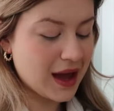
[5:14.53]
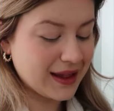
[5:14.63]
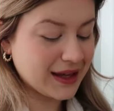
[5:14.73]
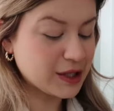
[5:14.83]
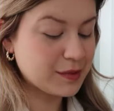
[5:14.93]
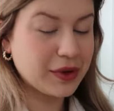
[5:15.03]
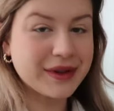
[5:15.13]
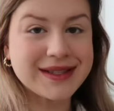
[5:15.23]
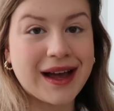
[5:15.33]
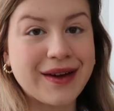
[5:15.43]
I like to pull
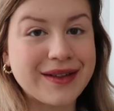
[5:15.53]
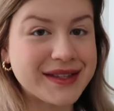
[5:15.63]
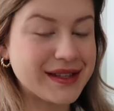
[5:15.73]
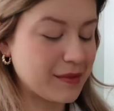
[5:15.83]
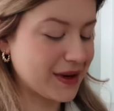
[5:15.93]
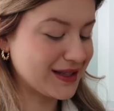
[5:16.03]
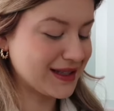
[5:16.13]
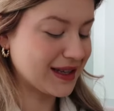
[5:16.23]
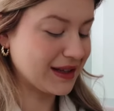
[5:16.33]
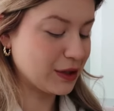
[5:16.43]
this guy in the summer because
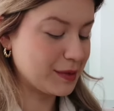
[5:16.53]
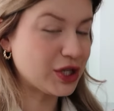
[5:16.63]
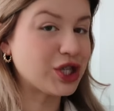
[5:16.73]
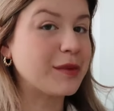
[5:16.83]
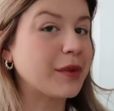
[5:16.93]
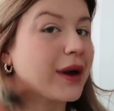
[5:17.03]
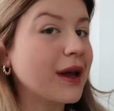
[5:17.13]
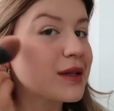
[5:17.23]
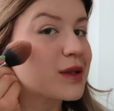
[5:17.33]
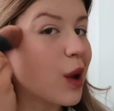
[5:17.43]
it's like a little bit
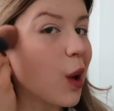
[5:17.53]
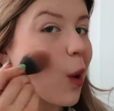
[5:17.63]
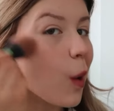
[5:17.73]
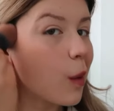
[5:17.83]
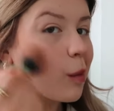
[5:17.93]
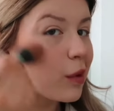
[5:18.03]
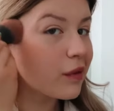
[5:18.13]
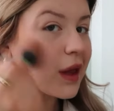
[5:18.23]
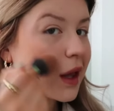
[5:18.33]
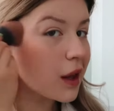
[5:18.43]
shimmery. So
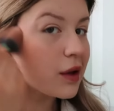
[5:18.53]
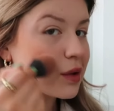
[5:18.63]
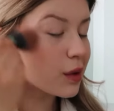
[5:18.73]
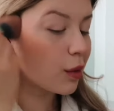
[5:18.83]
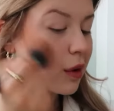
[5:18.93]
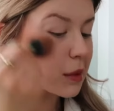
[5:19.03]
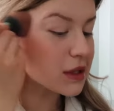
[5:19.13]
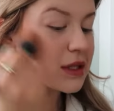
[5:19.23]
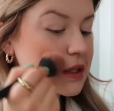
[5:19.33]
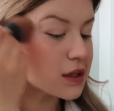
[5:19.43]
moving into the warmer
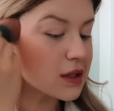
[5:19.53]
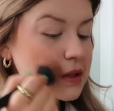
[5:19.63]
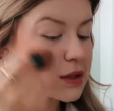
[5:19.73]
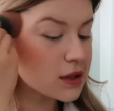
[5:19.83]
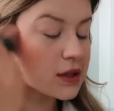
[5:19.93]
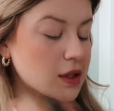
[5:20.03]
seasons,